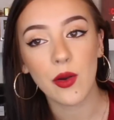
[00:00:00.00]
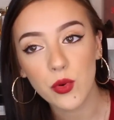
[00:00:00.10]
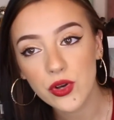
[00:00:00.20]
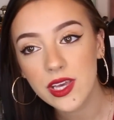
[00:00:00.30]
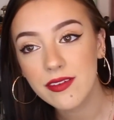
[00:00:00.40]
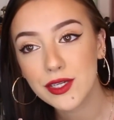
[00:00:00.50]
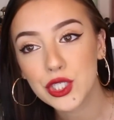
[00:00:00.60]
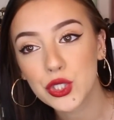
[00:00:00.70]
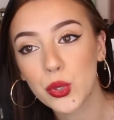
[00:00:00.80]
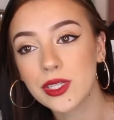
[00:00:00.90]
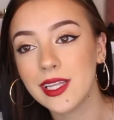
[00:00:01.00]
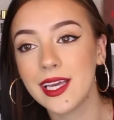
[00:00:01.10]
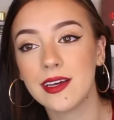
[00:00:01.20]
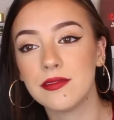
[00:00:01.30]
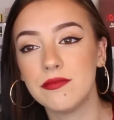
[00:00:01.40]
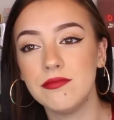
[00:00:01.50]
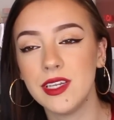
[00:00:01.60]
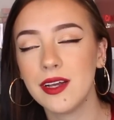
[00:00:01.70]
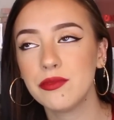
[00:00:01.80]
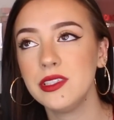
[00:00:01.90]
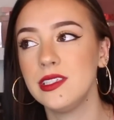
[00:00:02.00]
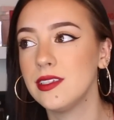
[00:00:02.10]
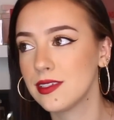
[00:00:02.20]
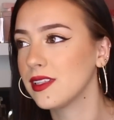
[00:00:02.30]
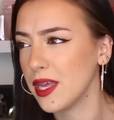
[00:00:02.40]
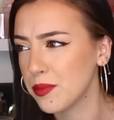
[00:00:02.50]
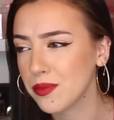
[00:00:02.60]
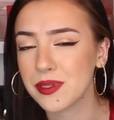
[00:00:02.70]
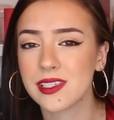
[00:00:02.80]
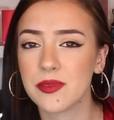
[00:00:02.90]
I will give a short, like, not really disclaimer, but